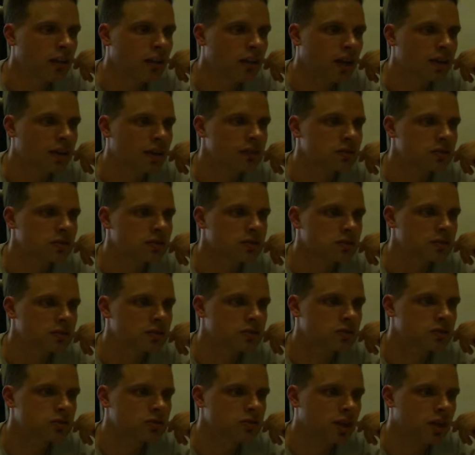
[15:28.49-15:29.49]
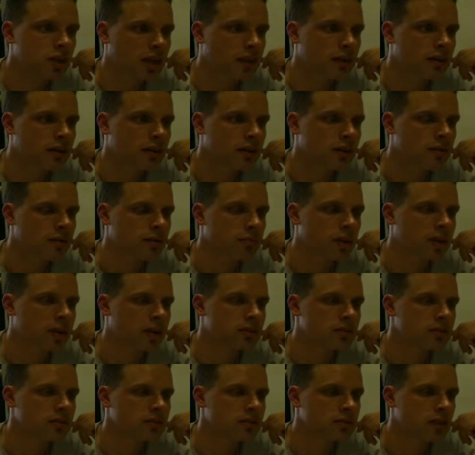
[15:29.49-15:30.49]
than string,
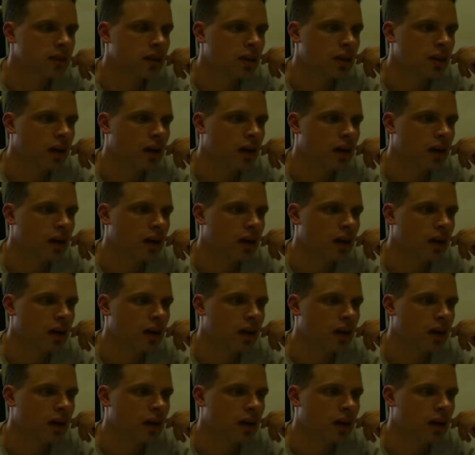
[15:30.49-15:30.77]
because